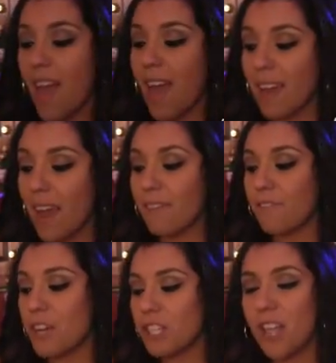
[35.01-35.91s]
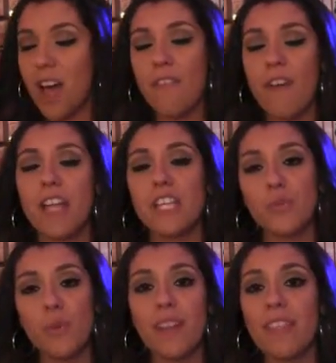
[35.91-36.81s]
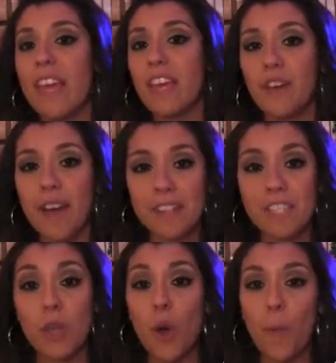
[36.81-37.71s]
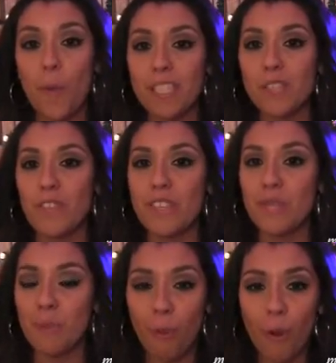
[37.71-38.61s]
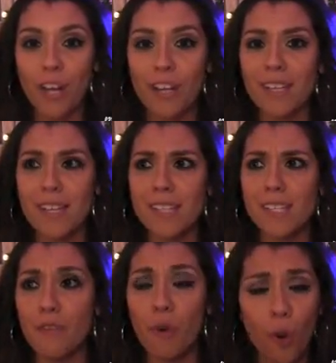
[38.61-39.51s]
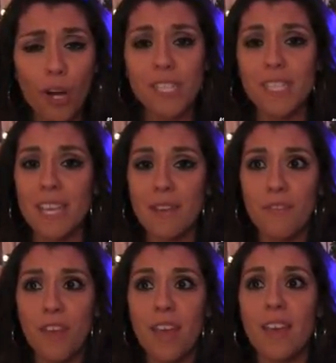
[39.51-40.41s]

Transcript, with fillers: And first off, I just want to thank you guys so much for the support because, of course, if